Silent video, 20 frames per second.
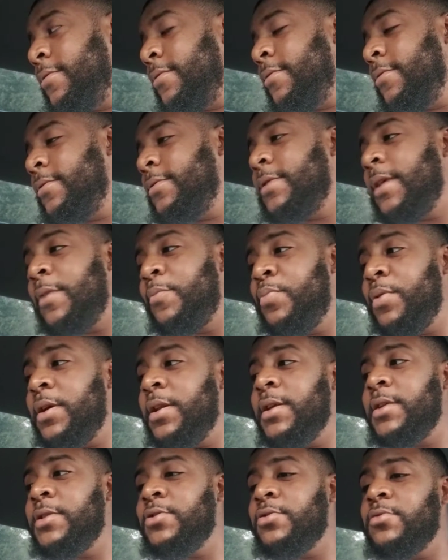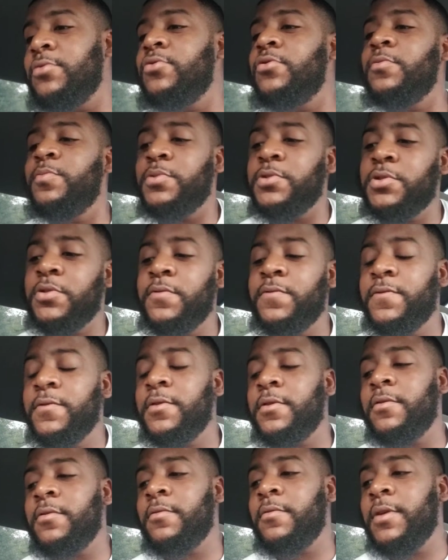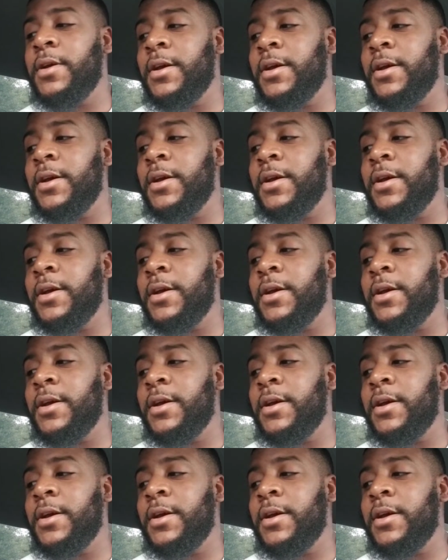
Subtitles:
Stop picking at your sword. Put your foot on the ground.